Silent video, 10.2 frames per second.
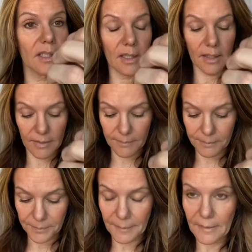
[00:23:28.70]

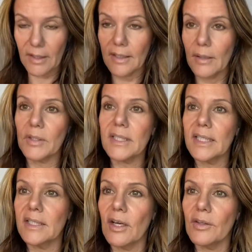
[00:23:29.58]
Um, okay, now I'm going to
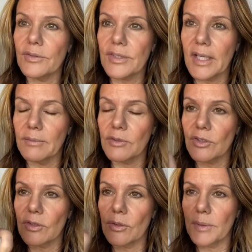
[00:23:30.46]
take the other side, which
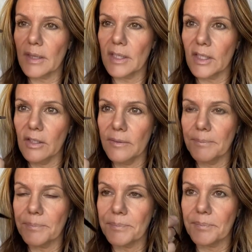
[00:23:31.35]
is a little bit thicker.
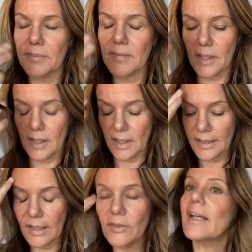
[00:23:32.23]

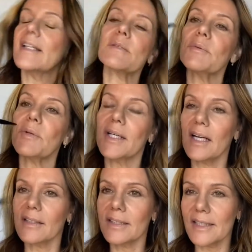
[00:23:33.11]
Now, don't ask me where I
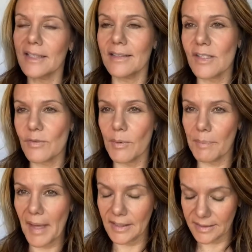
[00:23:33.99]
got this. I got this from a
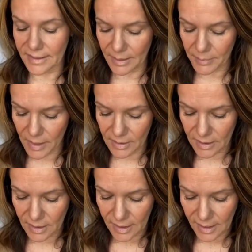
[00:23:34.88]
palette that I bought,
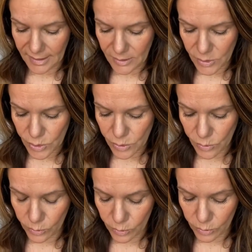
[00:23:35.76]
and I
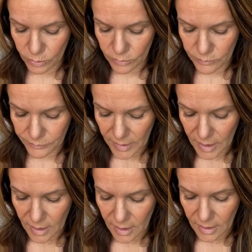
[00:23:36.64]
stole
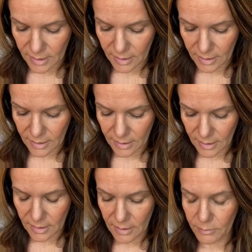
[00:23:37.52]
the
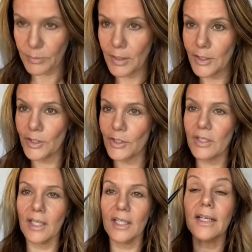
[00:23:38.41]
um, brush,
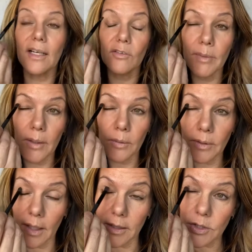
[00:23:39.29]
and I have my own
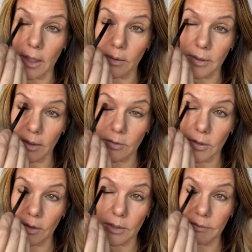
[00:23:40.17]
eyeshadow now, so I
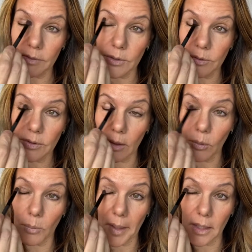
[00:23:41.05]
don't even use that
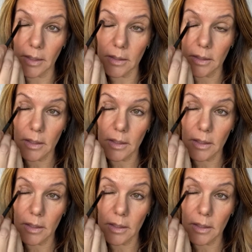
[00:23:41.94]
whole palette.